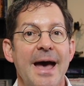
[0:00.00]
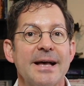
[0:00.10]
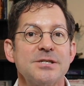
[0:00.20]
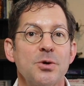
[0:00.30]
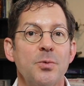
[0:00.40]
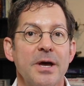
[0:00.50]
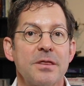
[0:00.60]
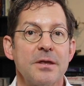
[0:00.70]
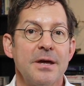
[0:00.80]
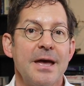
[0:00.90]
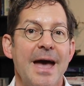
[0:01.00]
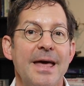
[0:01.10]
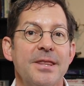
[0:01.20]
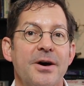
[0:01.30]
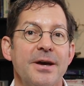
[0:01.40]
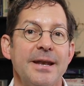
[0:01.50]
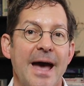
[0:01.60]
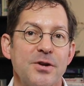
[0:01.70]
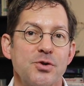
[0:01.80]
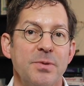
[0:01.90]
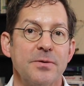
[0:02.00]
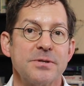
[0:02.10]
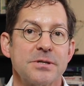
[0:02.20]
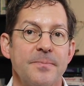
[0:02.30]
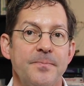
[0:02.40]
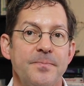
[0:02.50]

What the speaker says: as the width and the height attributes.